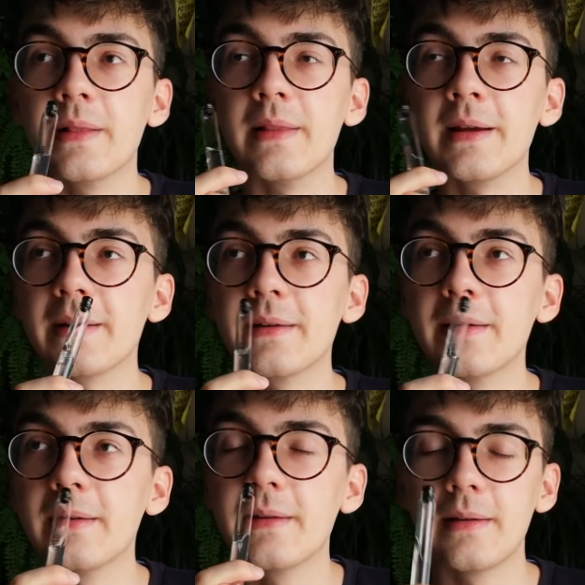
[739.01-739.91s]
Like,
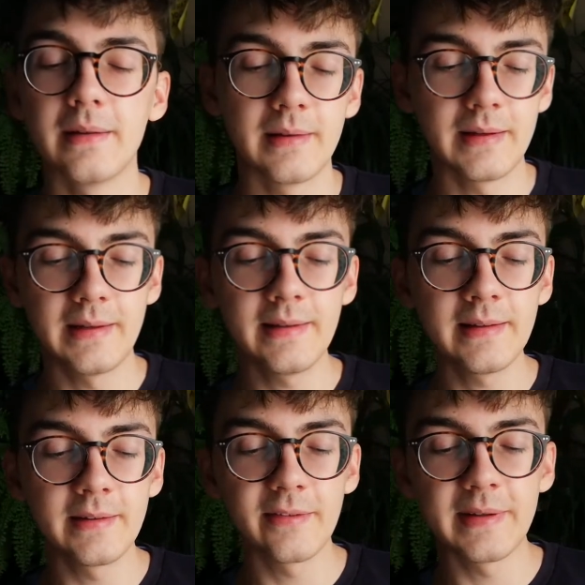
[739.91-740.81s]
he
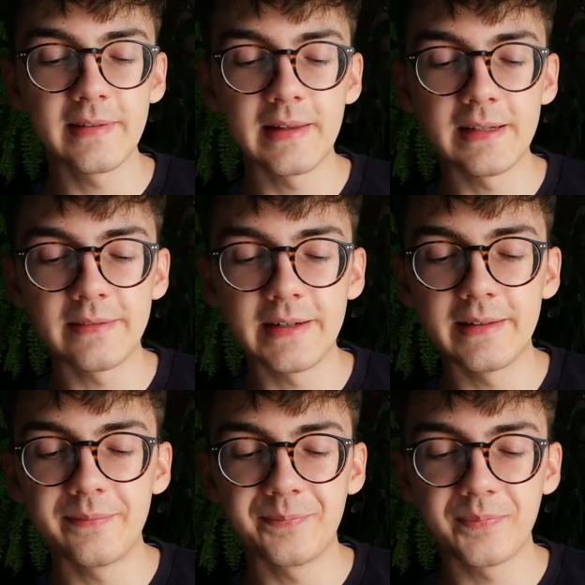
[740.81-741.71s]
said it smells like
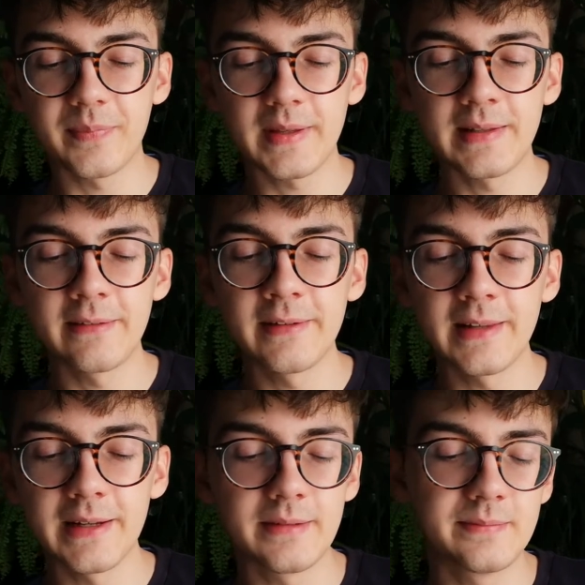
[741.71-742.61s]
wine. And I was
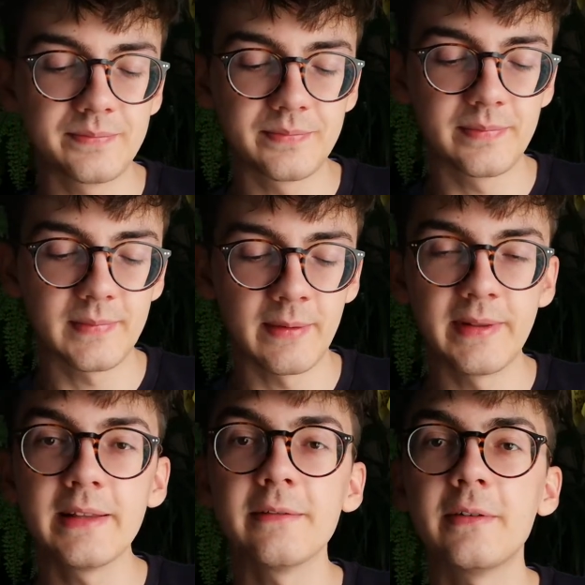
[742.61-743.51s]
like, I mean,
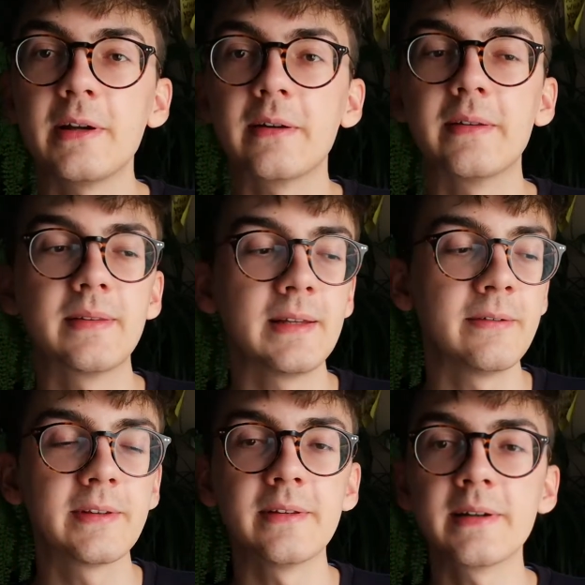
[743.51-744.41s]
not the fragrance. He
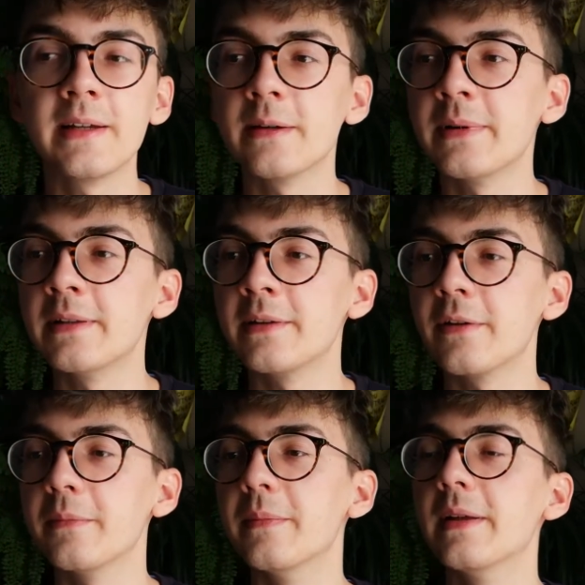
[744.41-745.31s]
was talking about the
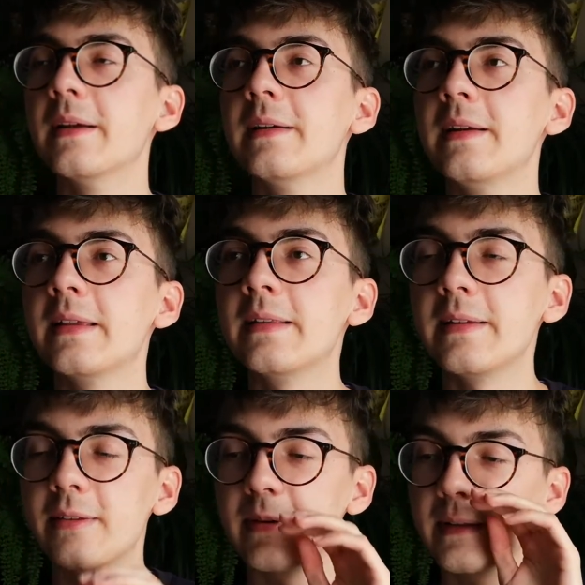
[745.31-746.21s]
room. He said
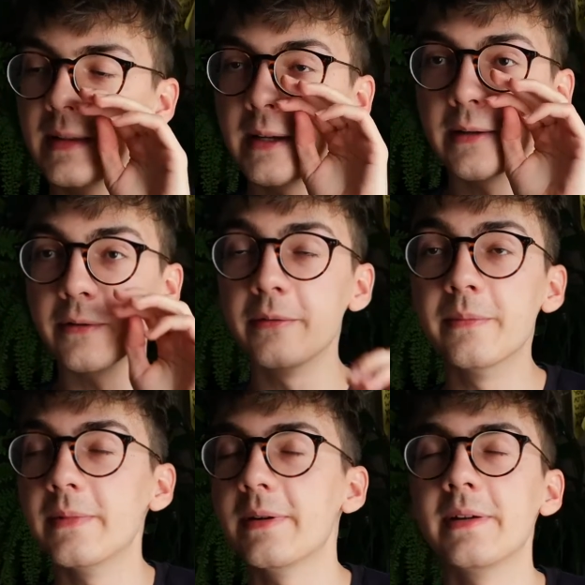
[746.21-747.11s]
it smells like
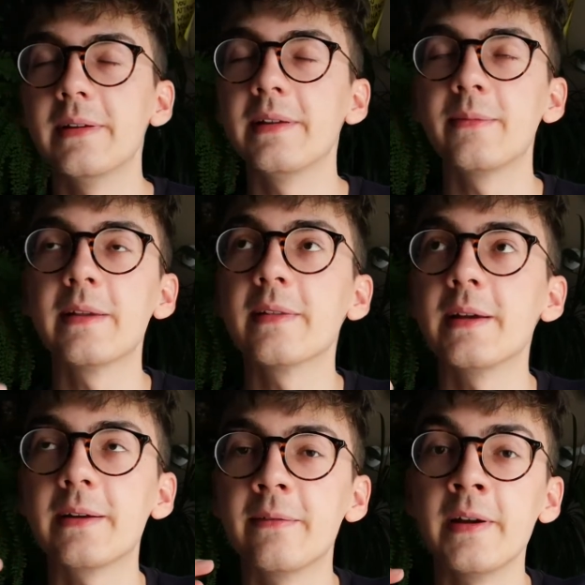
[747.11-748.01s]
it smells
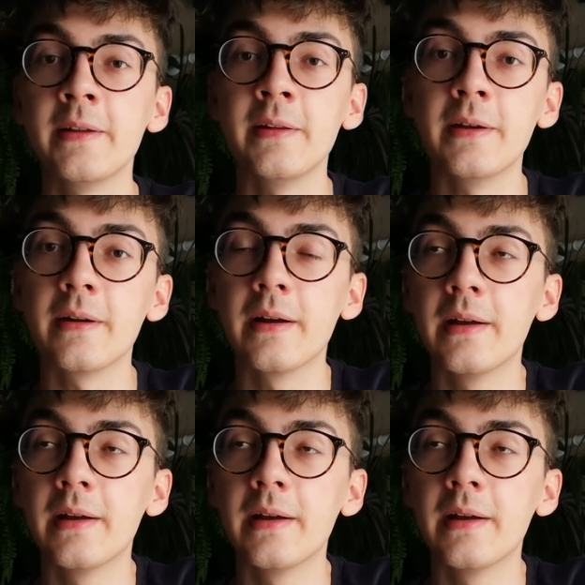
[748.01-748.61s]
like wine in here.